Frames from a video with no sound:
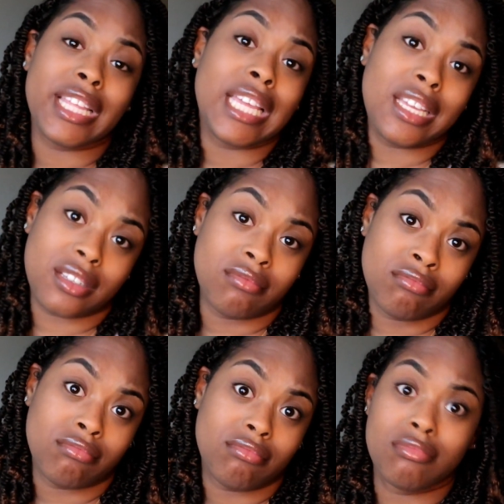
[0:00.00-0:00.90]
link.
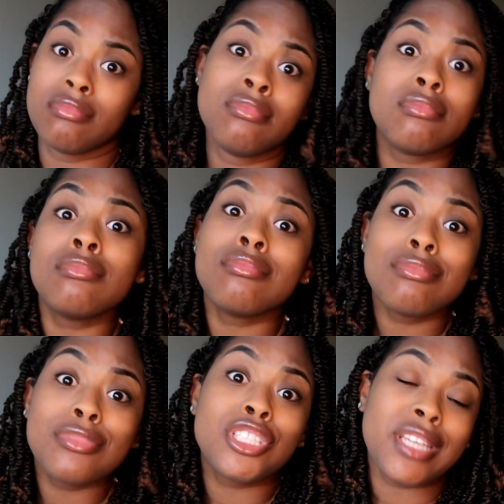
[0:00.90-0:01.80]

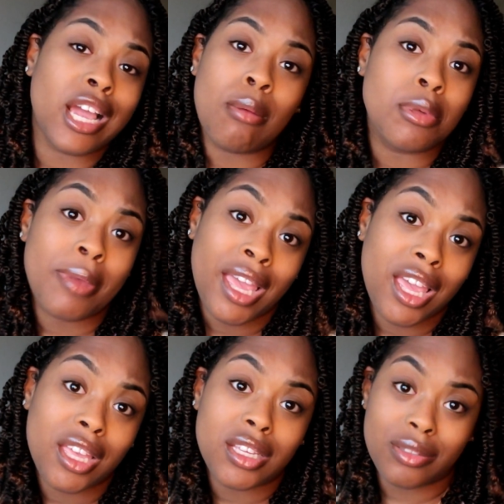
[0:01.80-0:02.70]
She ain't gonna be mad.